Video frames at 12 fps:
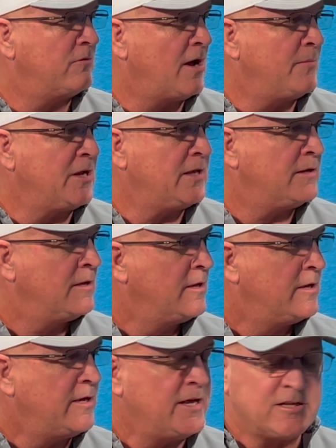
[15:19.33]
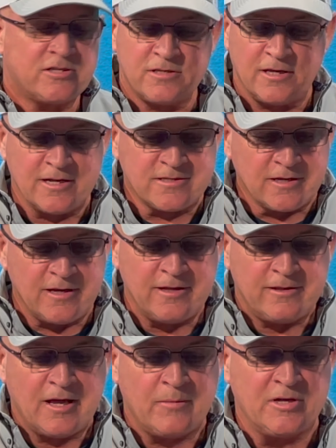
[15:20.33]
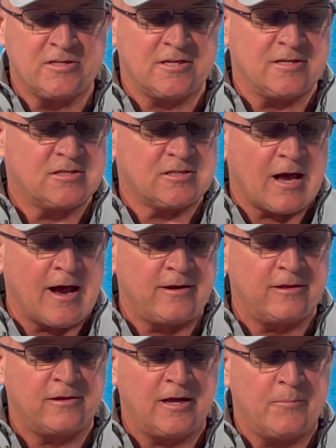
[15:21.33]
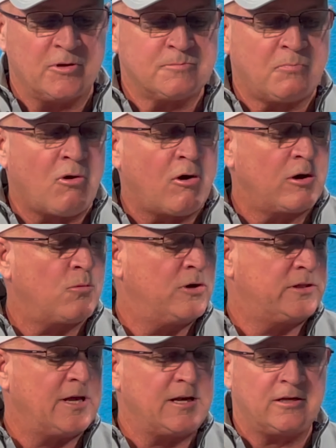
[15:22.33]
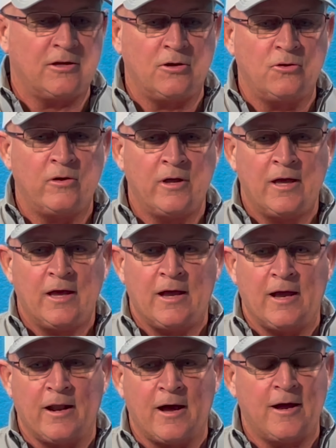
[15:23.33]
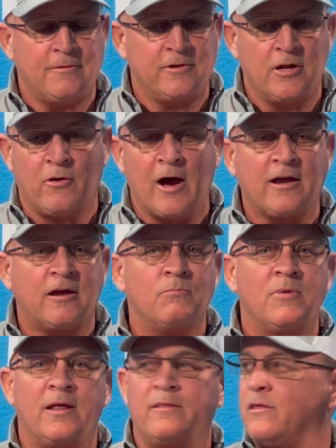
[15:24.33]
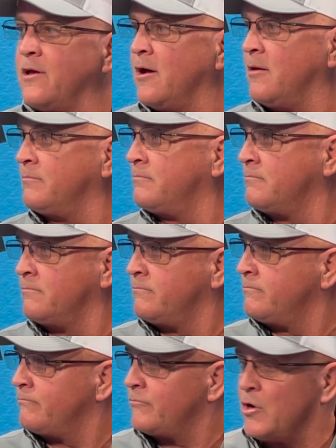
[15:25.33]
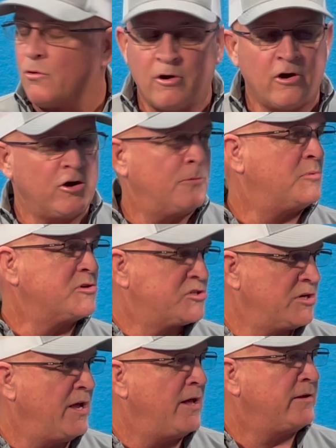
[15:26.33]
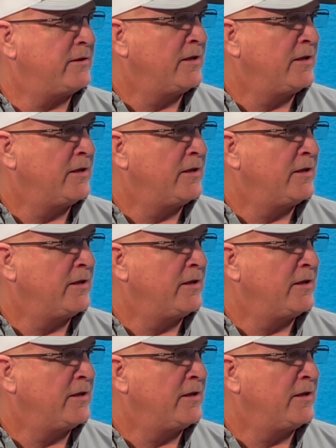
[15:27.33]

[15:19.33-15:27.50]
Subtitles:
I mean, it's in them, it's inside of them, it's part of what they do, and I commend them, 100%.